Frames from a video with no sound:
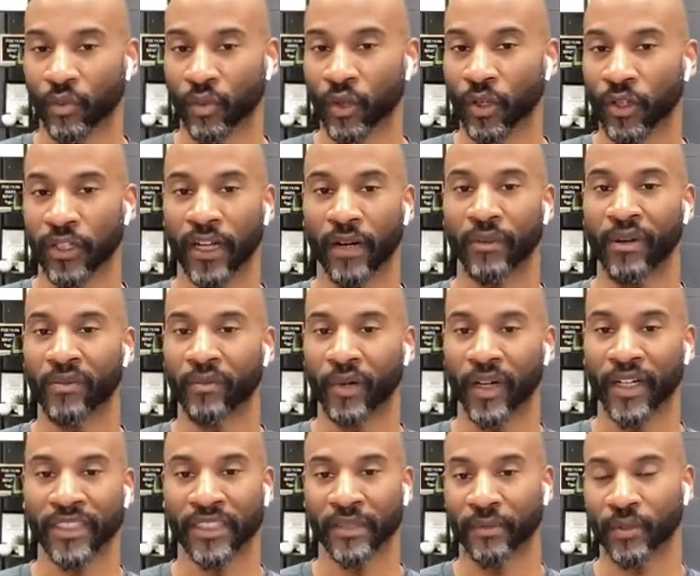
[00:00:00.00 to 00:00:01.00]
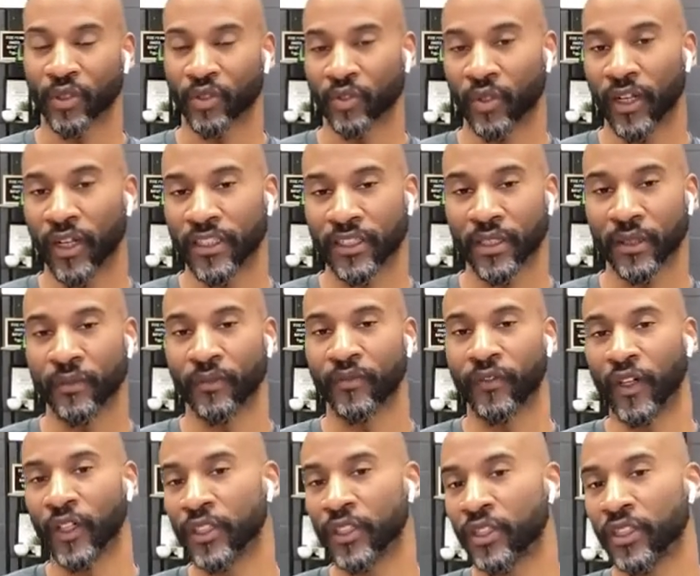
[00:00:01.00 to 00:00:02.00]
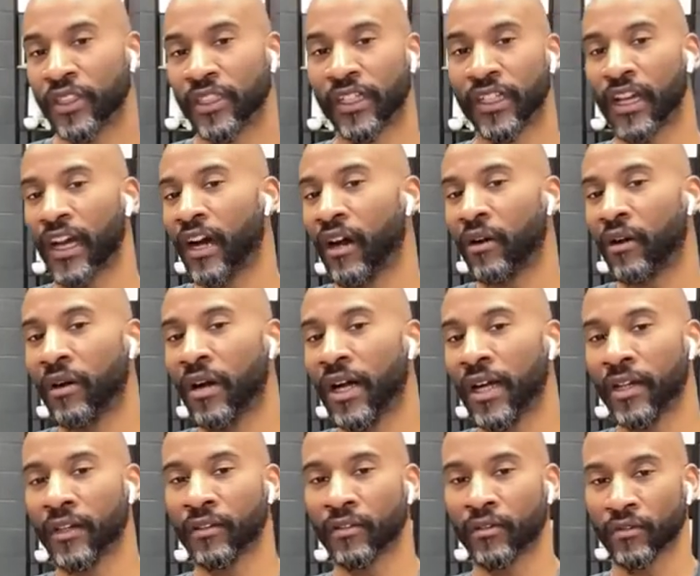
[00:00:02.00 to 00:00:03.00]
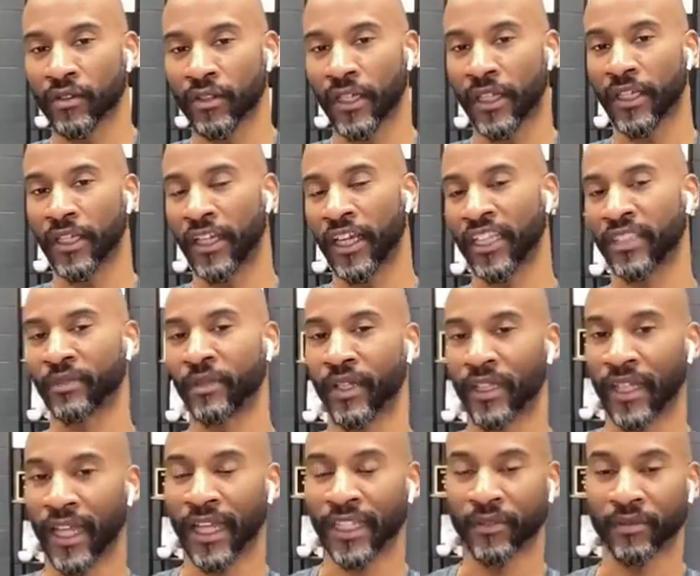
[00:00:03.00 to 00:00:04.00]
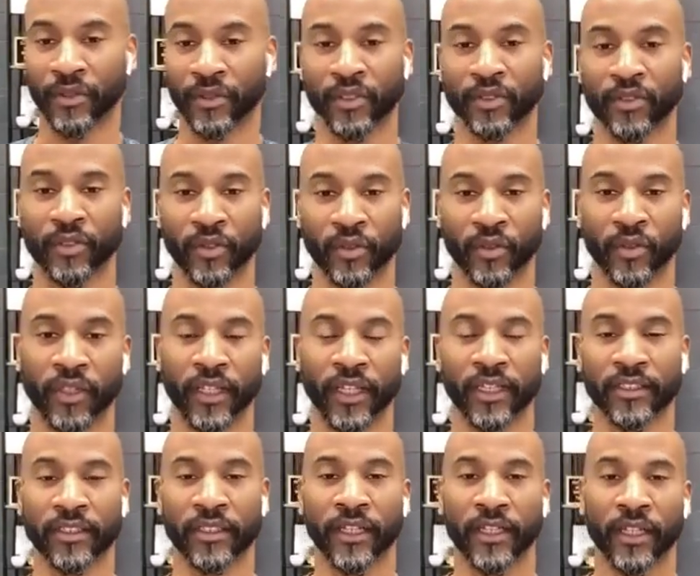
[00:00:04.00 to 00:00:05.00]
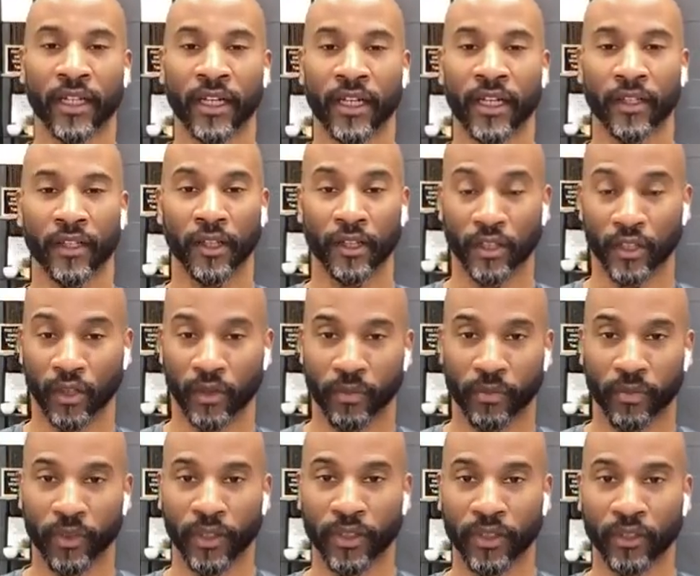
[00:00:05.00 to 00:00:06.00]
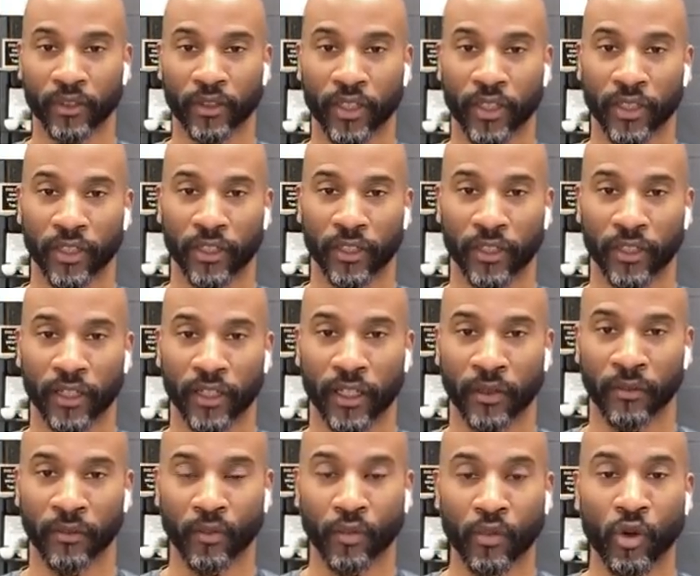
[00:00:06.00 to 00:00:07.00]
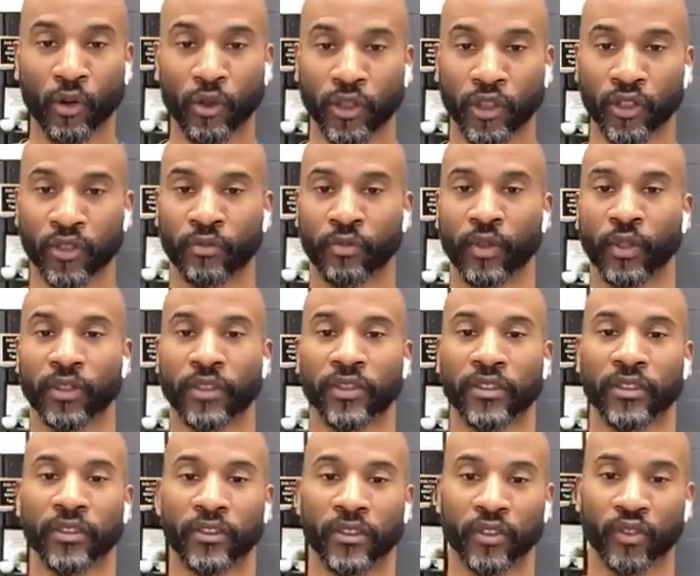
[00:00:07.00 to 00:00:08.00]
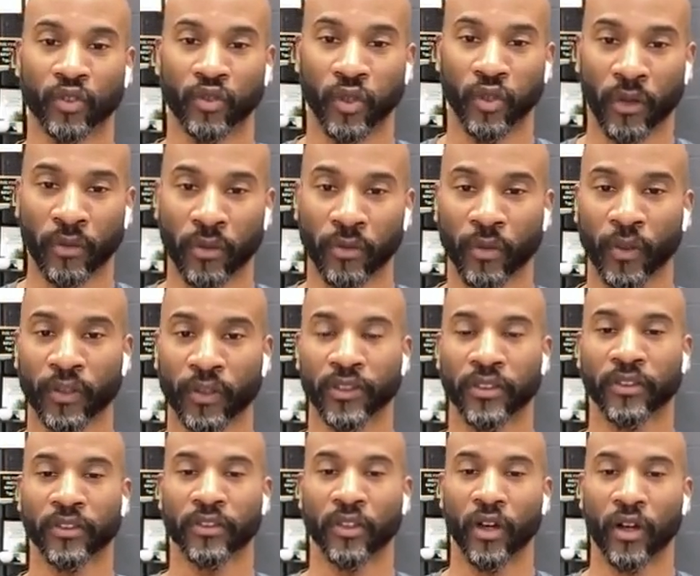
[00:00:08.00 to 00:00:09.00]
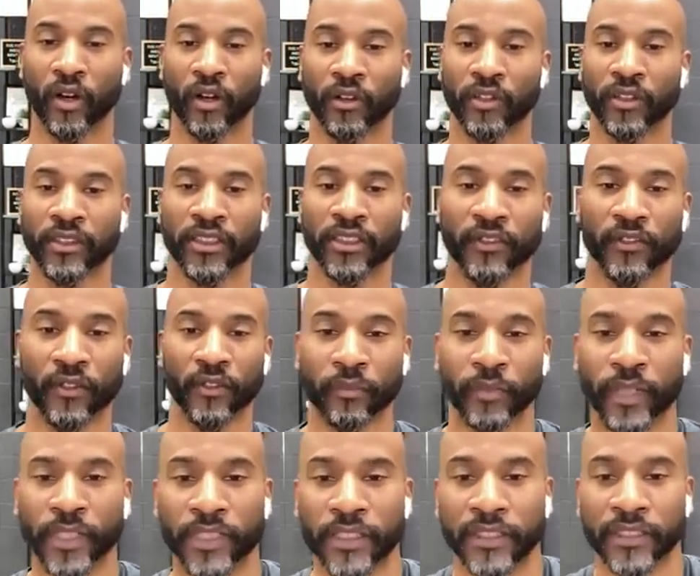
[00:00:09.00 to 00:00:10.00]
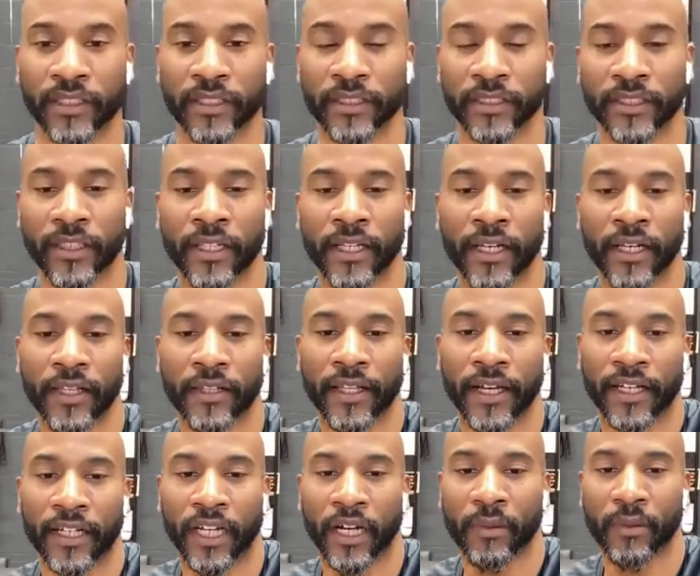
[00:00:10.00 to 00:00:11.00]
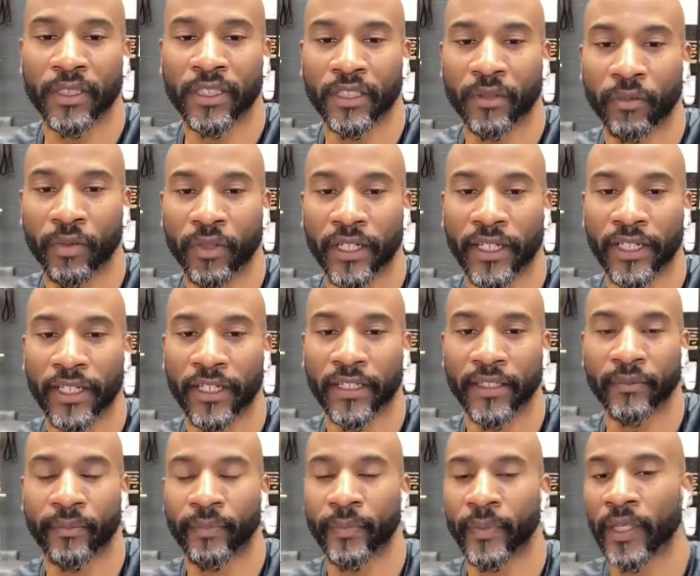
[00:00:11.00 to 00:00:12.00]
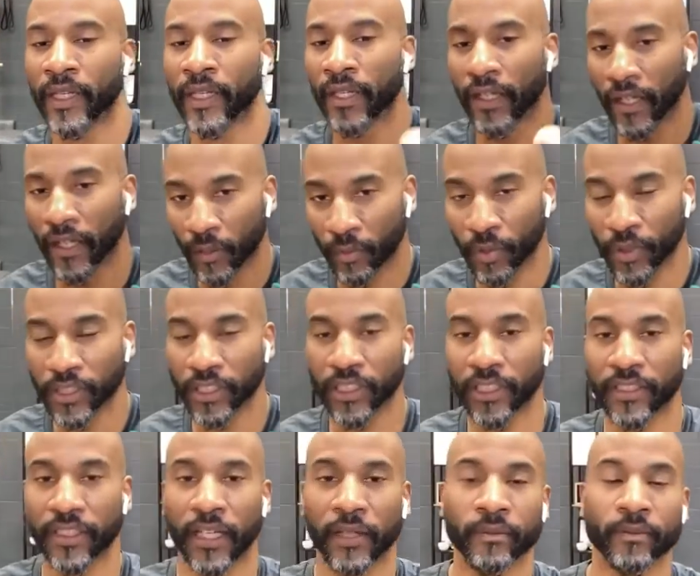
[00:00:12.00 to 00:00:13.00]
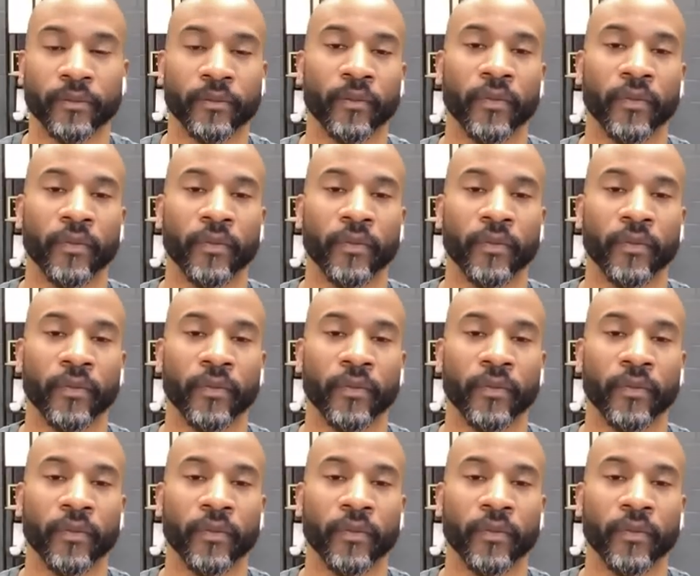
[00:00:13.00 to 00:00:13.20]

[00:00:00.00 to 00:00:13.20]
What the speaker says: work, how my bicep and tricep function, and how I engage my lats when I do certain things. There's a emotional person, there's a trauma person, there's all these different pieces that come into play. I appreciate that.